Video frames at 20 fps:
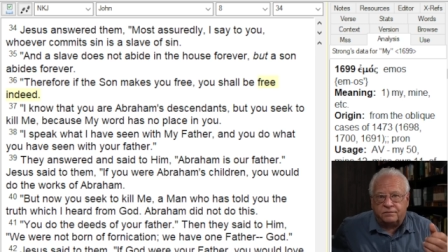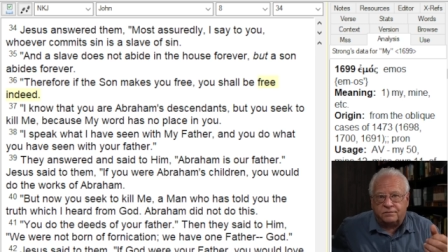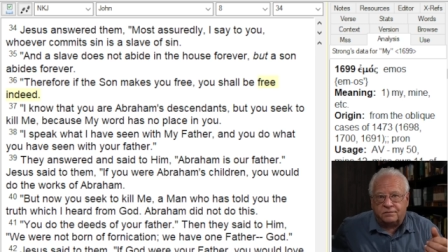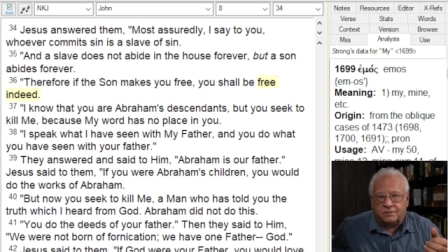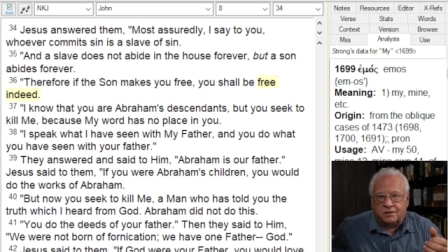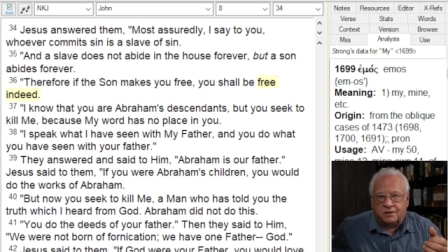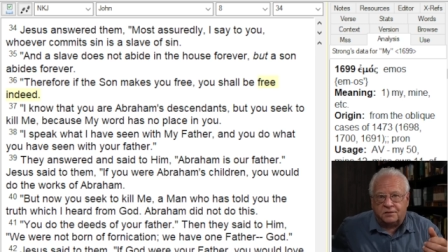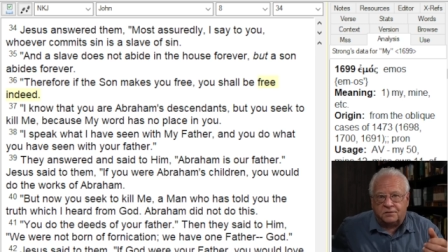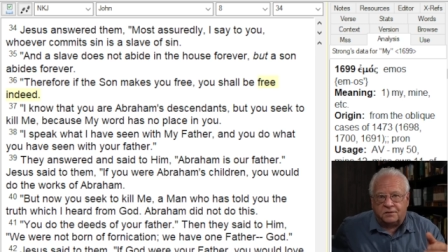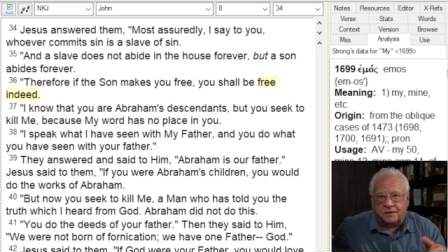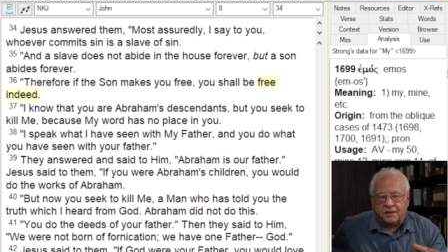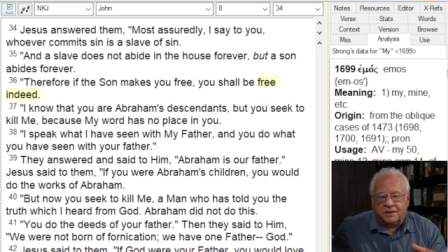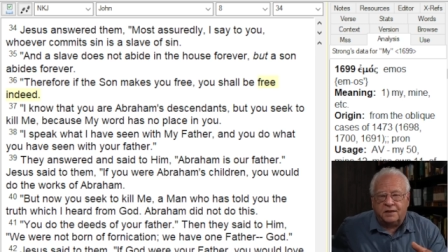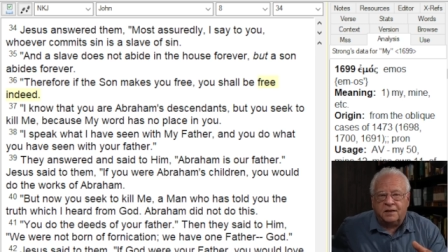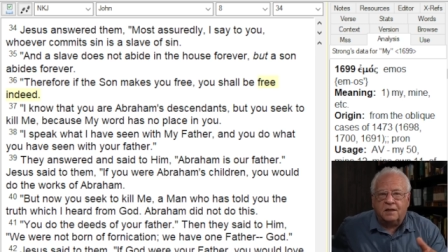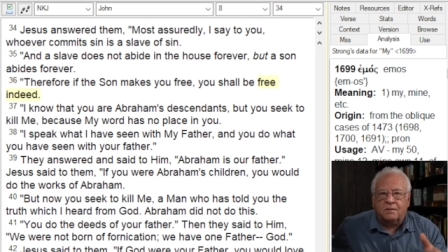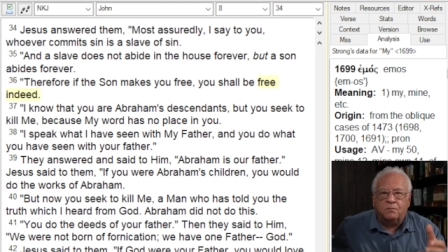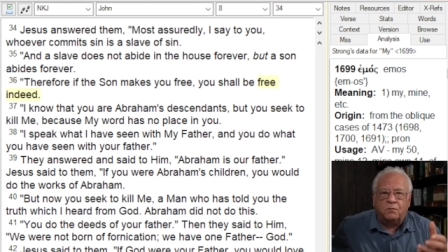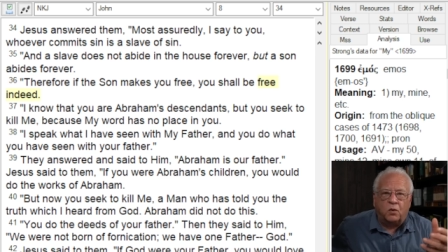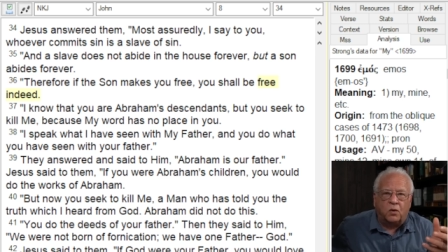literally,
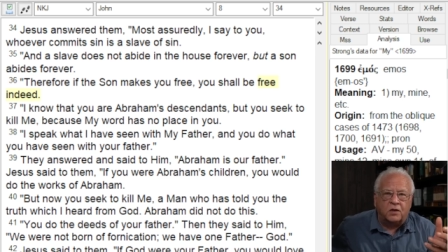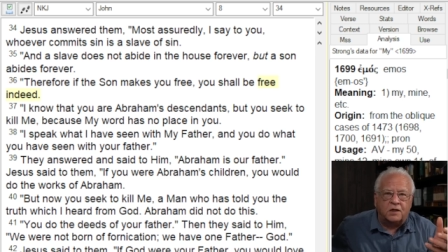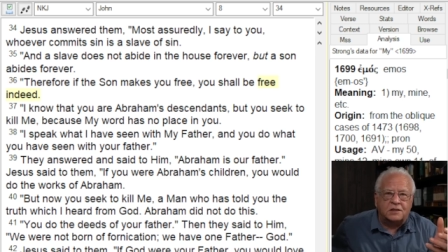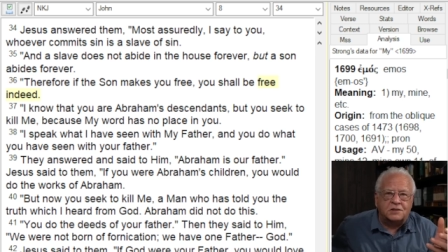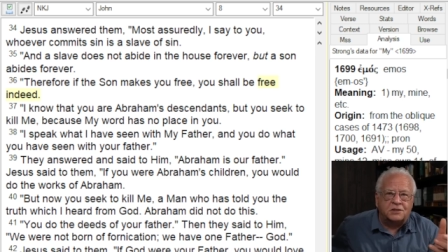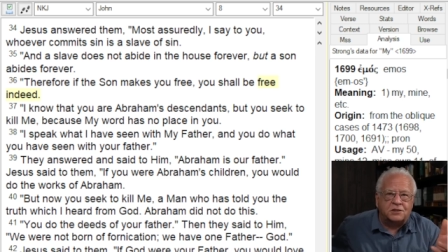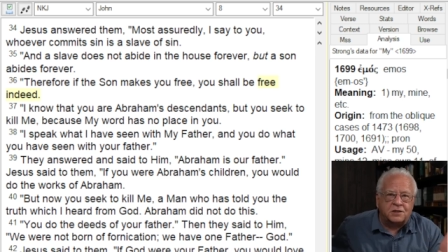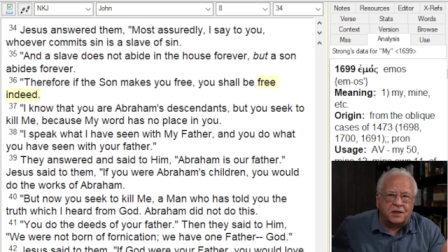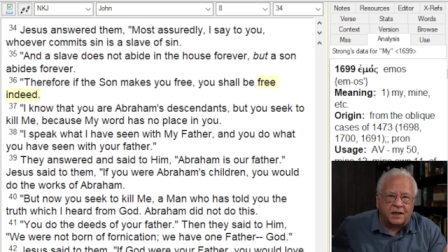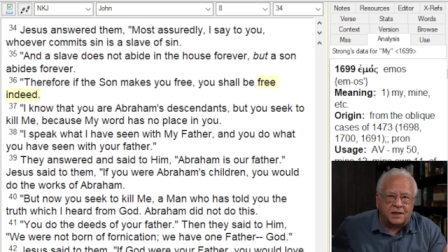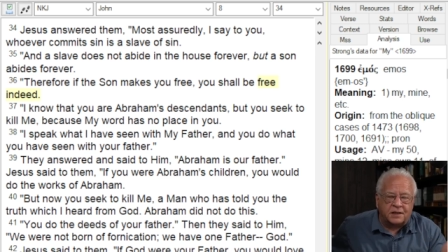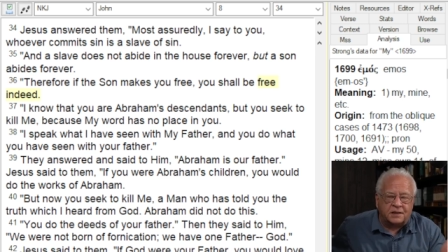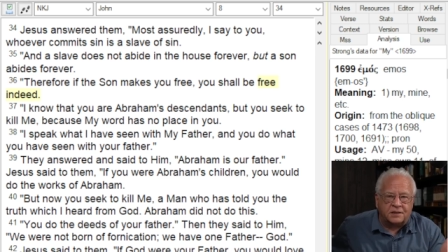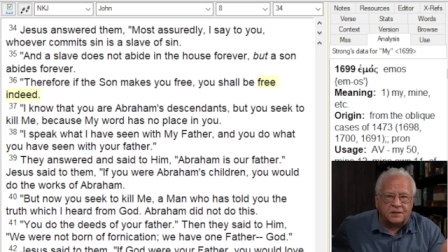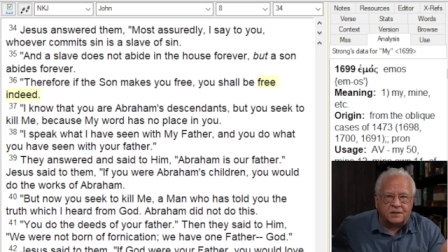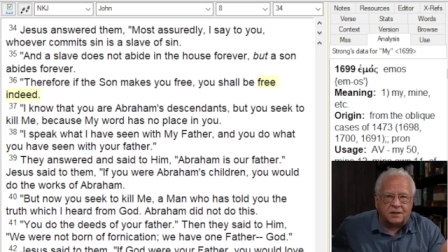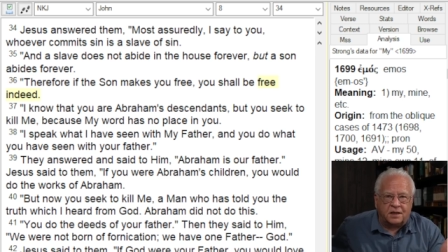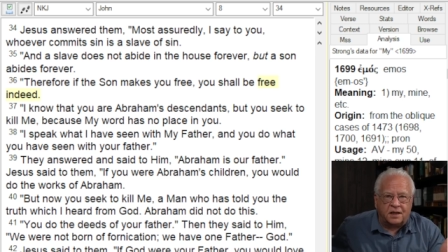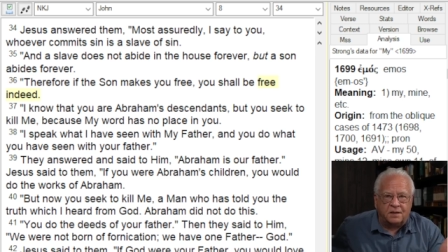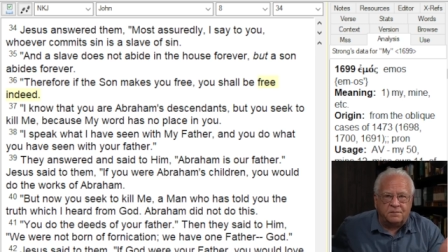born a second
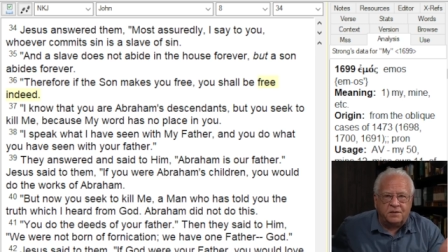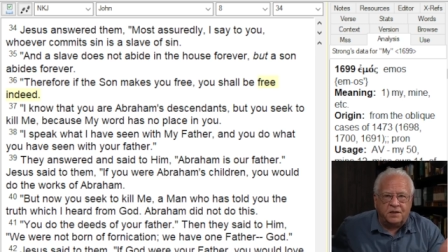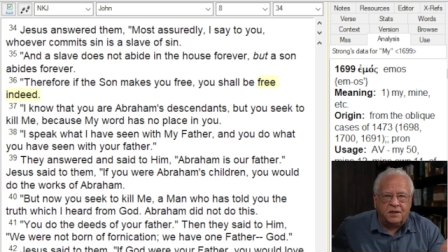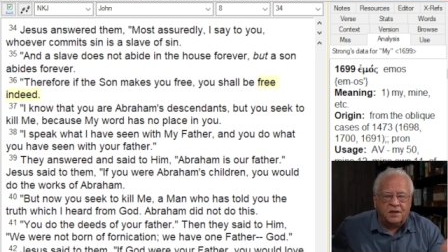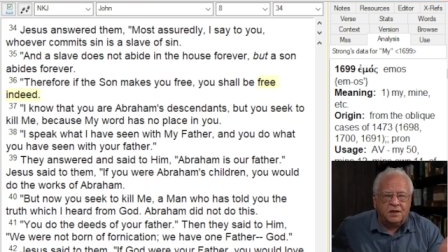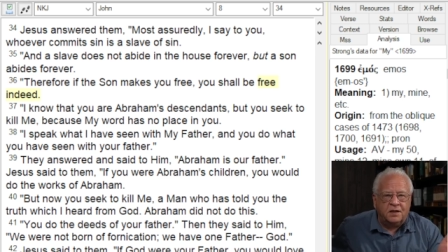time.